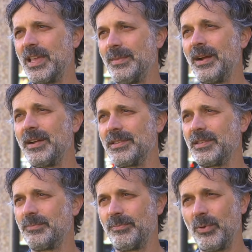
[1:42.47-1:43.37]
same areas,
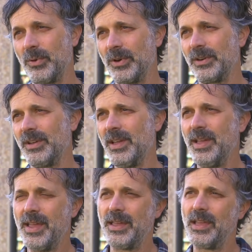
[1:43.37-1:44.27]
is
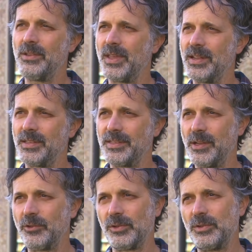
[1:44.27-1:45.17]
and then you get into
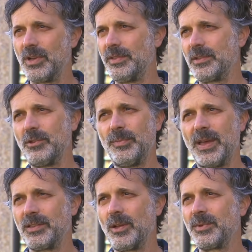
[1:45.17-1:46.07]
central Utah and the snowpack
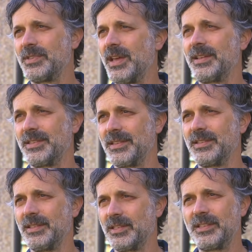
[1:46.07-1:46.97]
is almost non
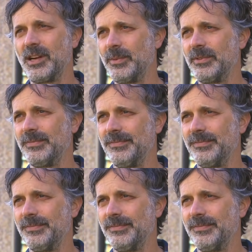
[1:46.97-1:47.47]
existent. It's terrible.